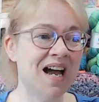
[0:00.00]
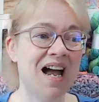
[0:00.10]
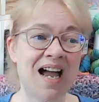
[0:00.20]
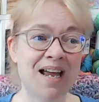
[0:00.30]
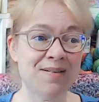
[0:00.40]

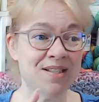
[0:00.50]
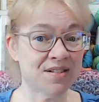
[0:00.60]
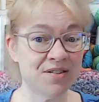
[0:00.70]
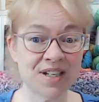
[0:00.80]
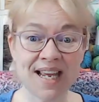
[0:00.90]
I'm
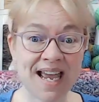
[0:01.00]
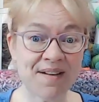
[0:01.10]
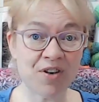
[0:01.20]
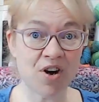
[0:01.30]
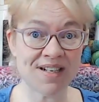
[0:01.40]
still going to
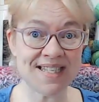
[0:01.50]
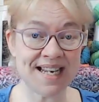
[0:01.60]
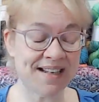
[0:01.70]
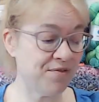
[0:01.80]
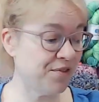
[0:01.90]
have
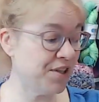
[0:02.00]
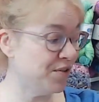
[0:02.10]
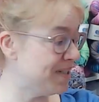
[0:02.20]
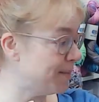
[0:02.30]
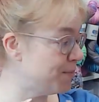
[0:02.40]
content for you
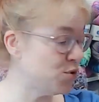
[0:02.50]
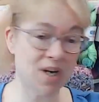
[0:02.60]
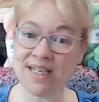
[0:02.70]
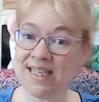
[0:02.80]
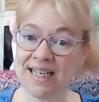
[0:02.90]
because I'm
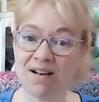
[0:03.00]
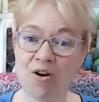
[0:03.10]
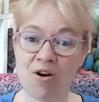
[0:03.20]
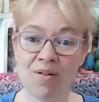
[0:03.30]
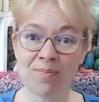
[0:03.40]
trying to get
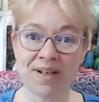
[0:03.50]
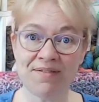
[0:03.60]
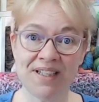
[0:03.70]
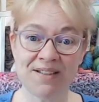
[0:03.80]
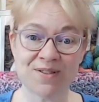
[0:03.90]
all my
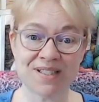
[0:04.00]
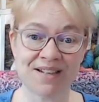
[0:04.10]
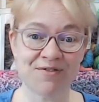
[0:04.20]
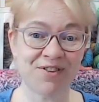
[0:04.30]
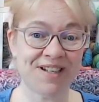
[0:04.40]
videos
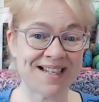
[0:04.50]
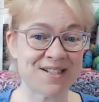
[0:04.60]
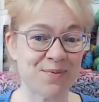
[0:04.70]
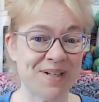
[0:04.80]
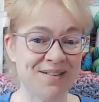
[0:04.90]
done for
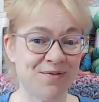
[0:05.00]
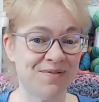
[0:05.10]
next week